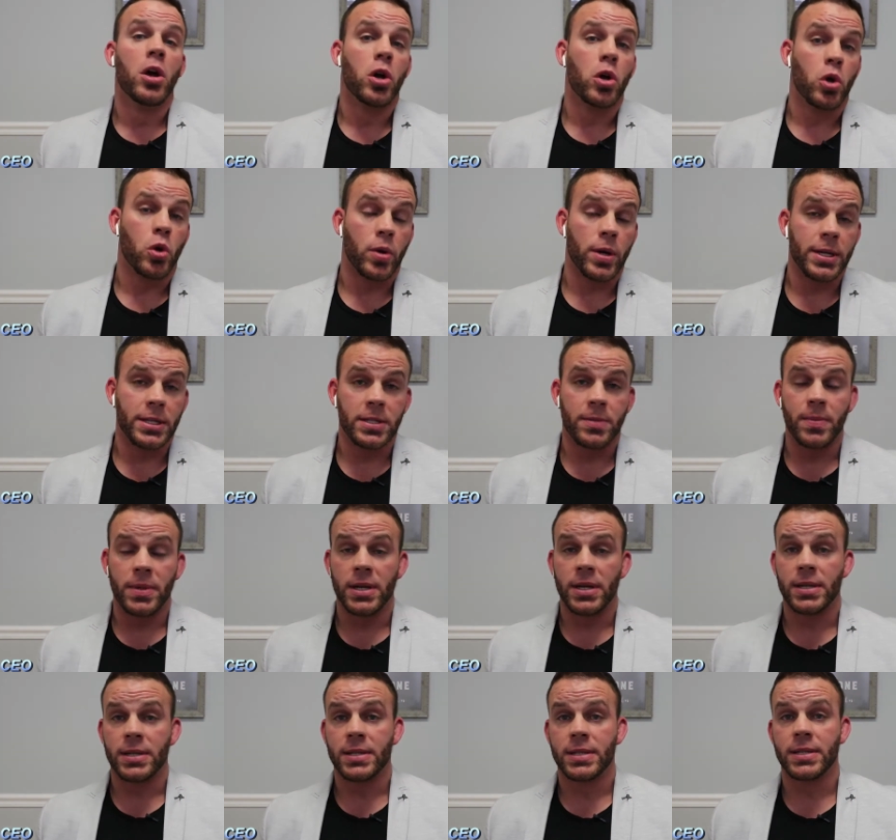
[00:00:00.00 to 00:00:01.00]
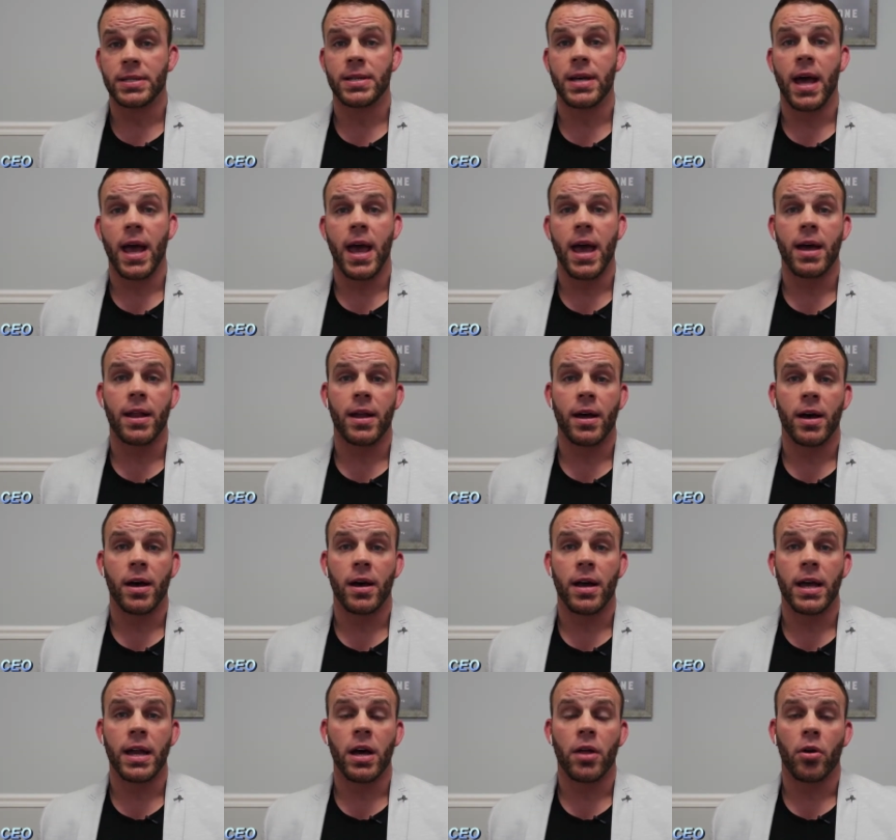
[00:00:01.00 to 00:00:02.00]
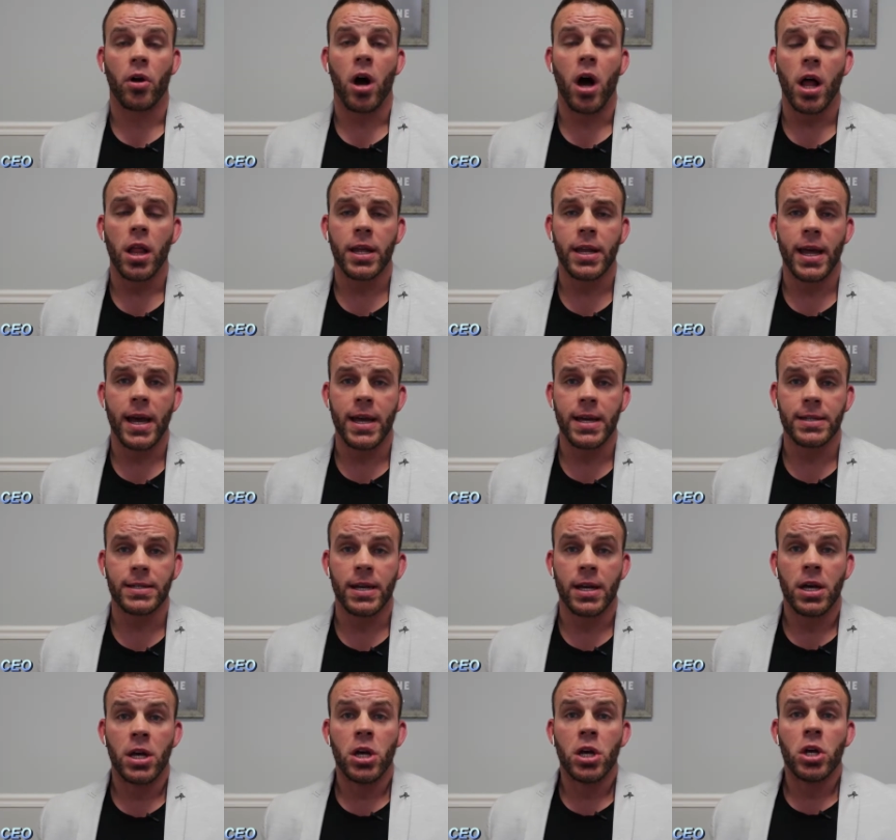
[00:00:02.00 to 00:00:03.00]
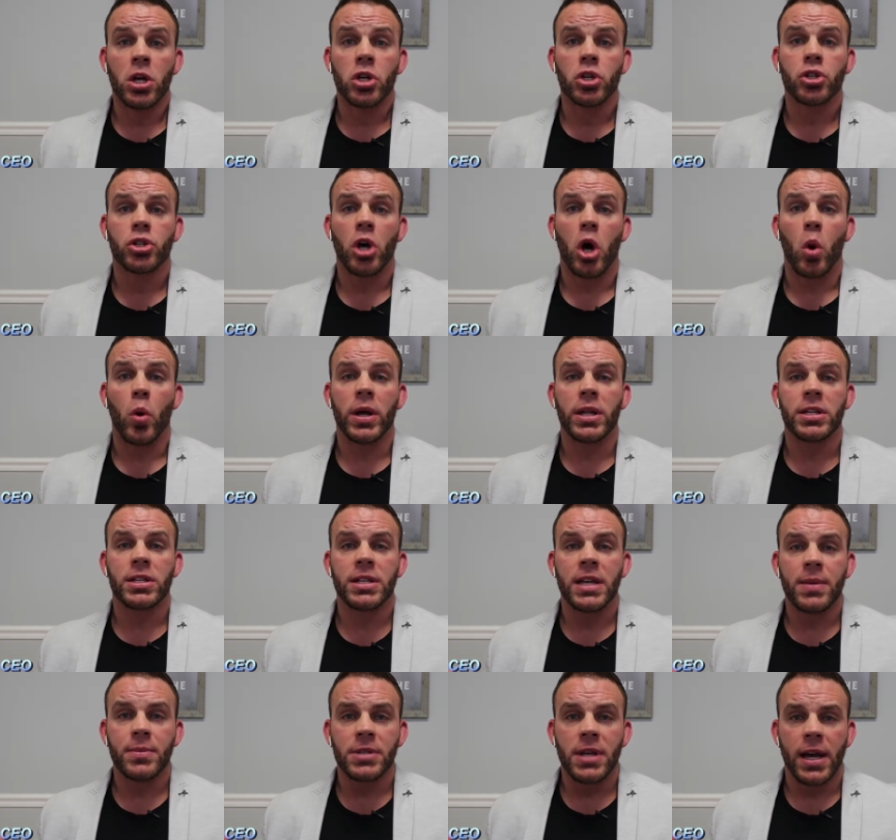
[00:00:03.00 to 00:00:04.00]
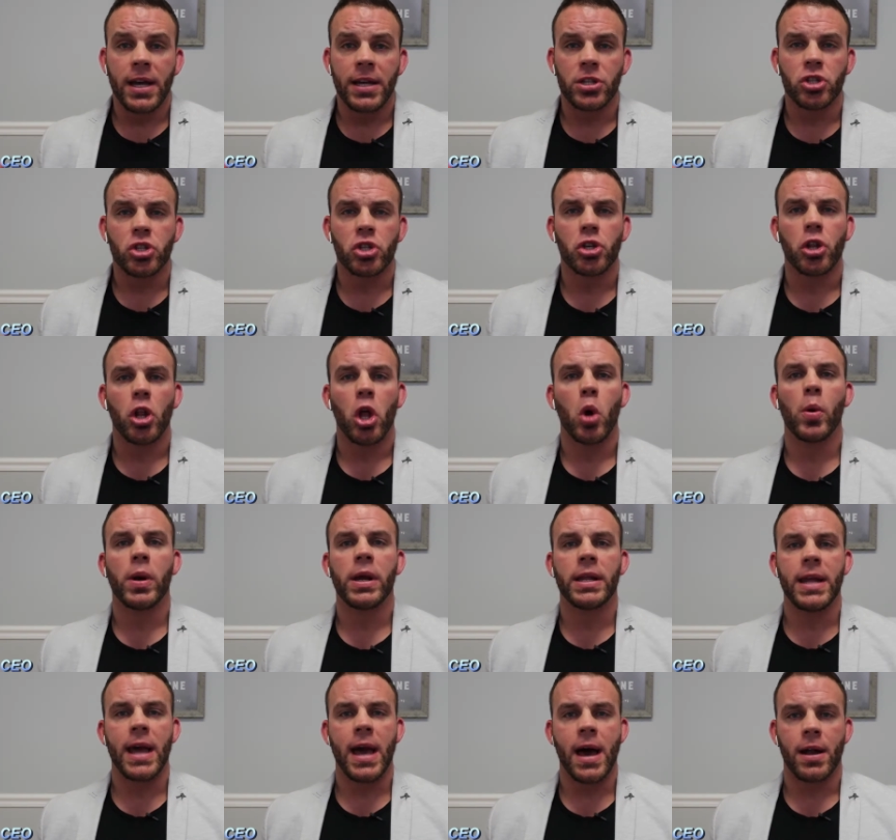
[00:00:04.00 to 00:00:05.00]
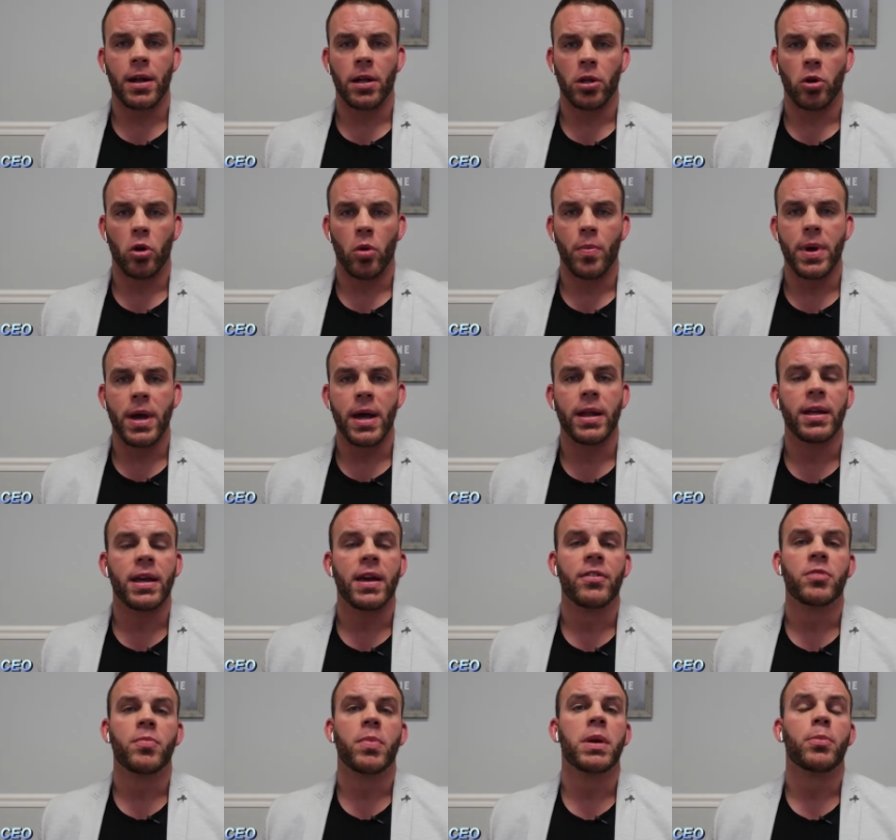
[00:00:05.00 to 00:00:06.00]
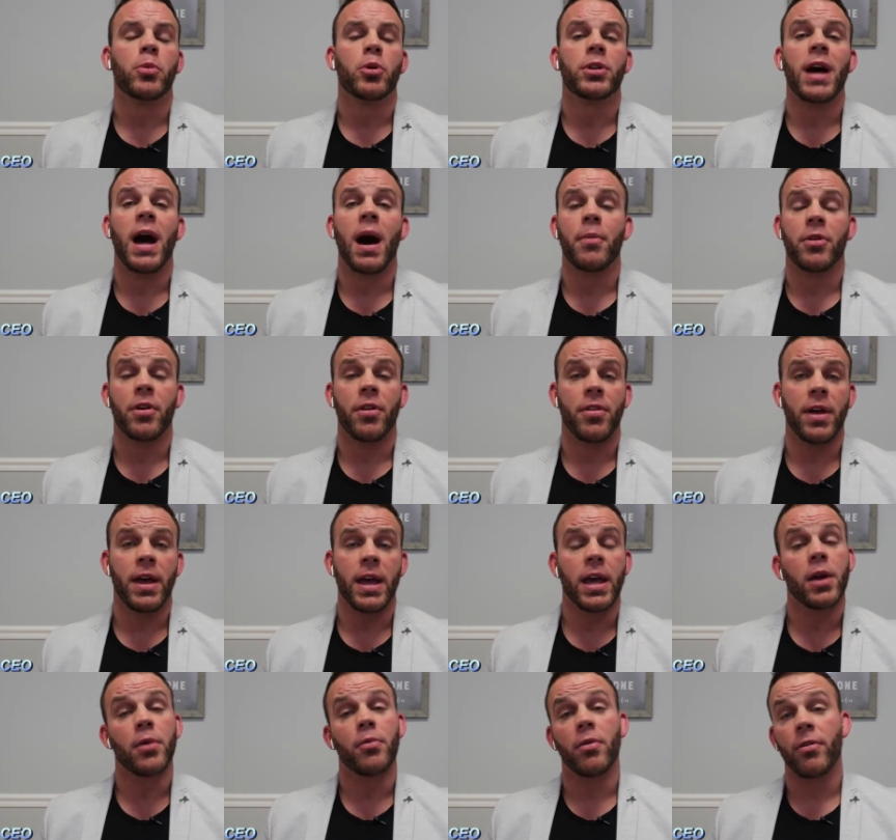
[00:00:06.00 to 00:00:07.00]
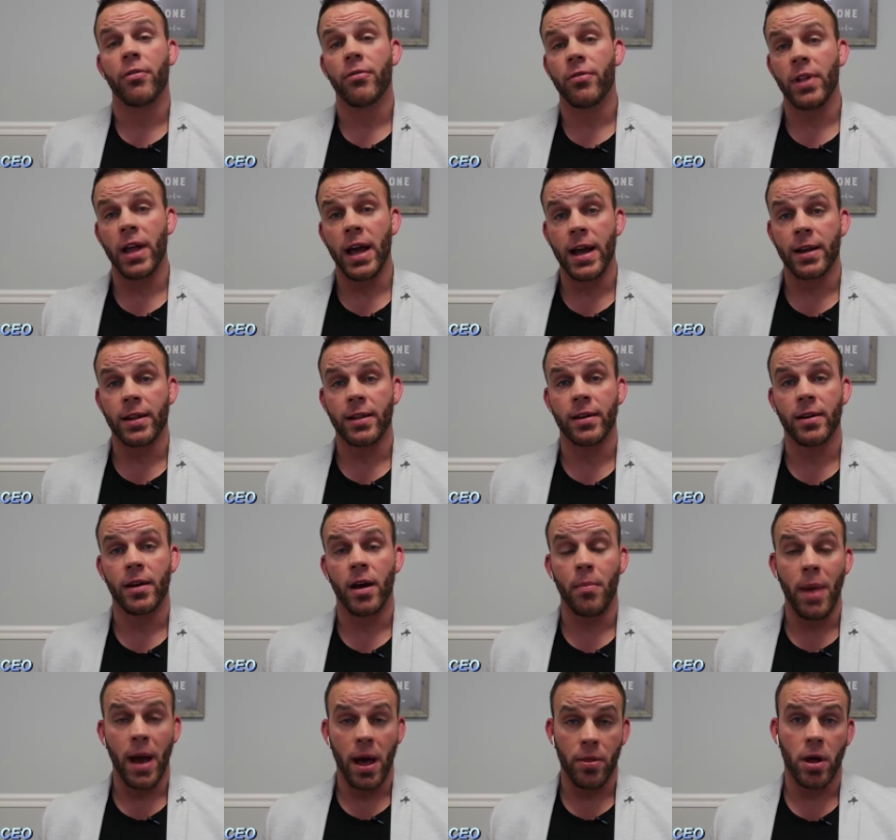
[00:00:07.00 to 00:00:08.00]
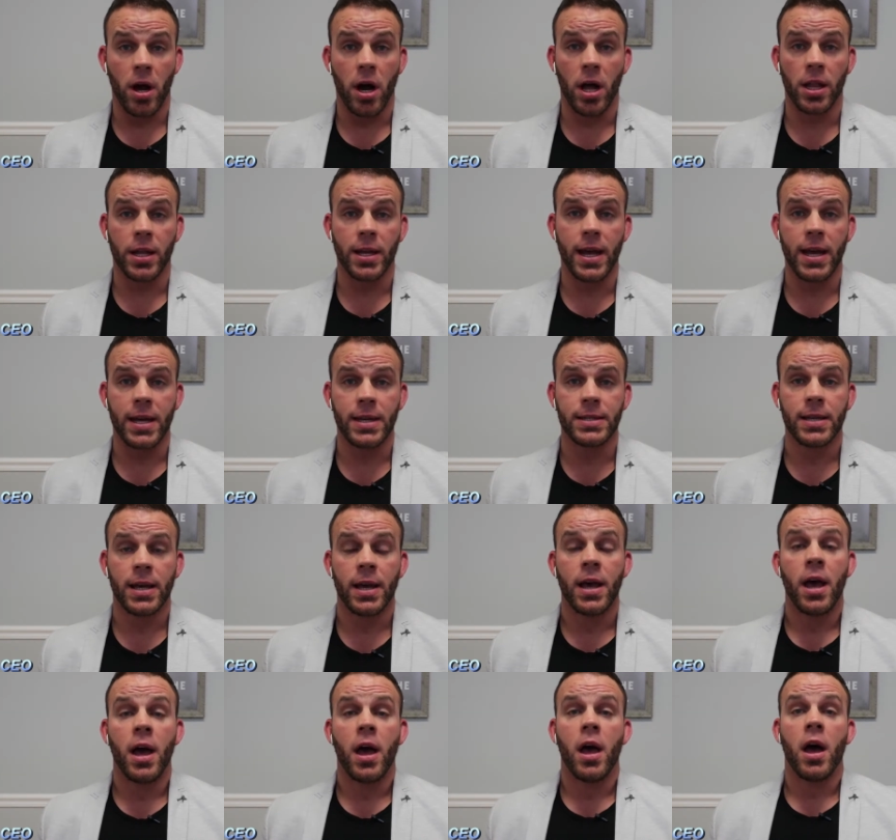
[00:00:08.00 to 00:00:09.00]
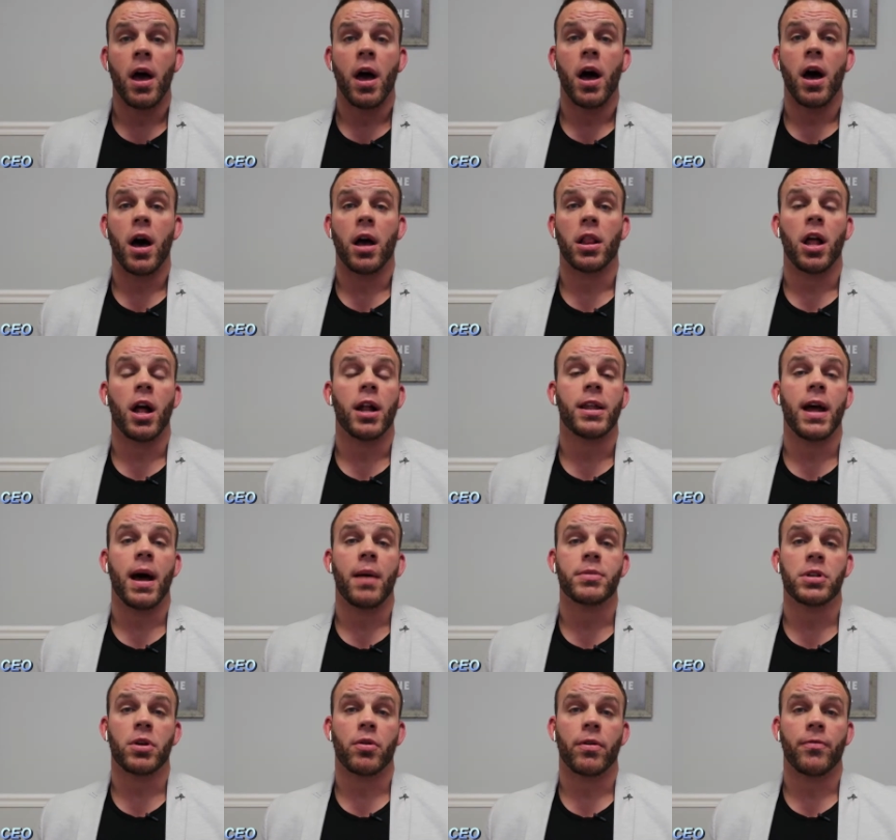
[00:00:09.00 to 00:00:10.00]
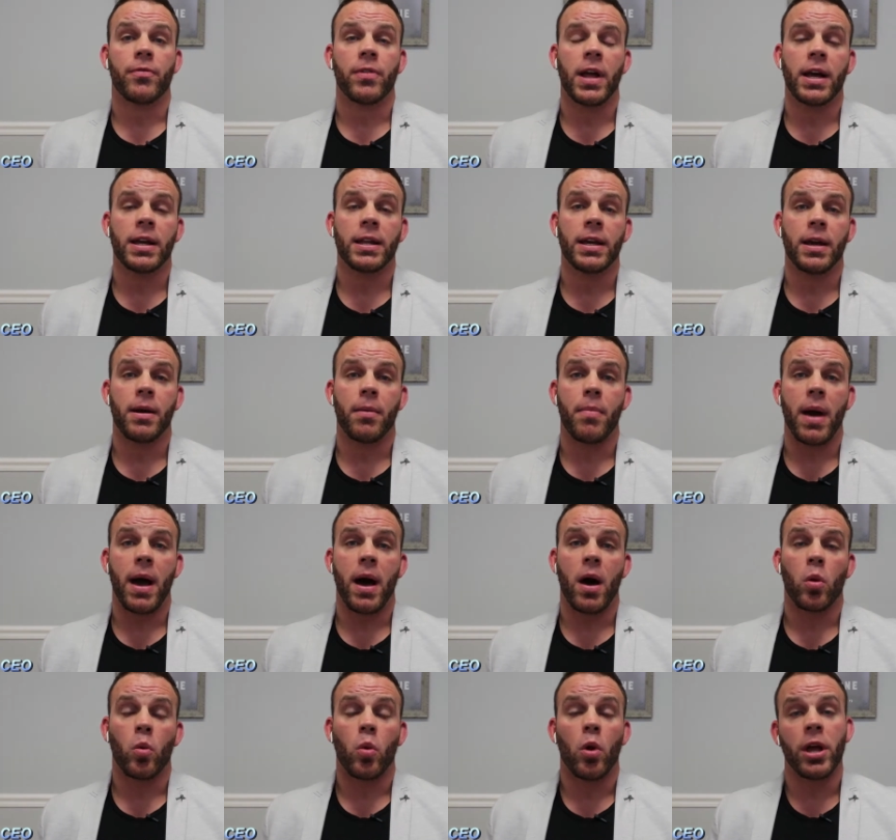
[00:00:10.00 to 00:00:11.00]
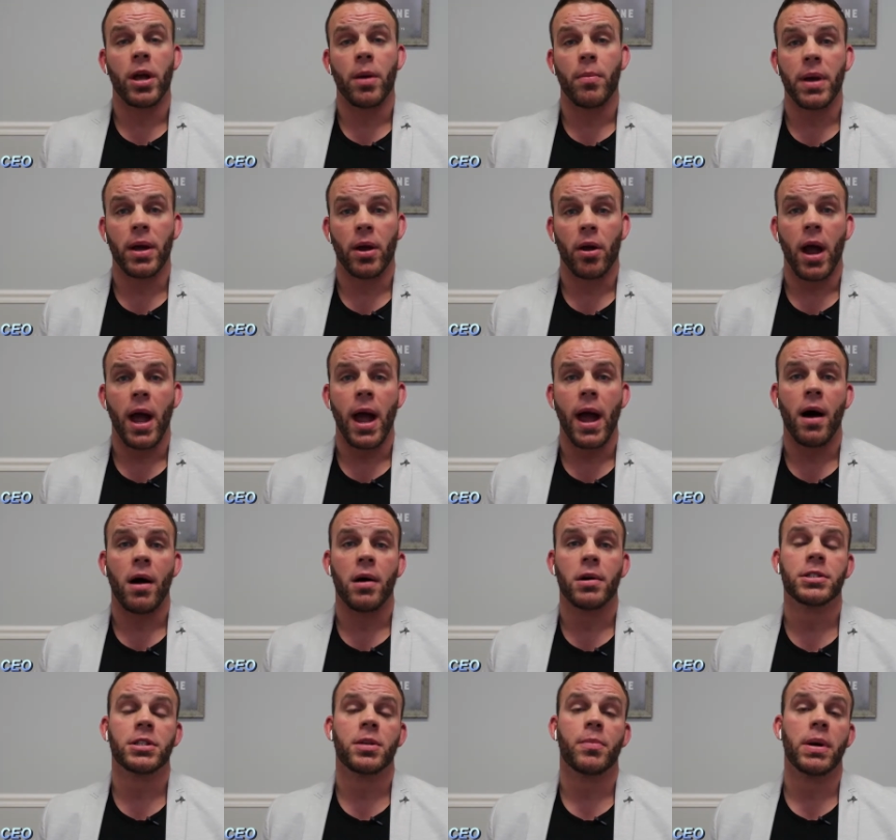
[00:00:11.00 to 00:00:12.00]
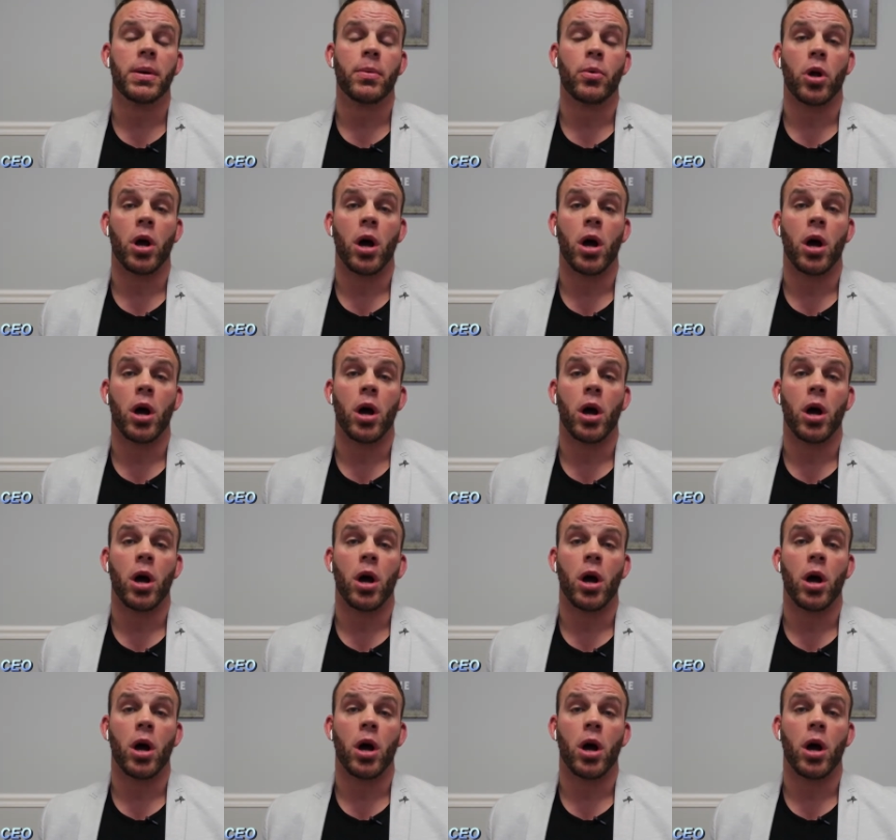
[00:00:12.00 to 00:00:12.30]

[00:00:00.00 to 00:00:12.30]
Christmas, and uh, and other holidays. So it seems like it's slowing down a little bit and gives people time to think and reflect about the holidays. Uh, a lot of times they're reflecting about wanting a bigger house to be able to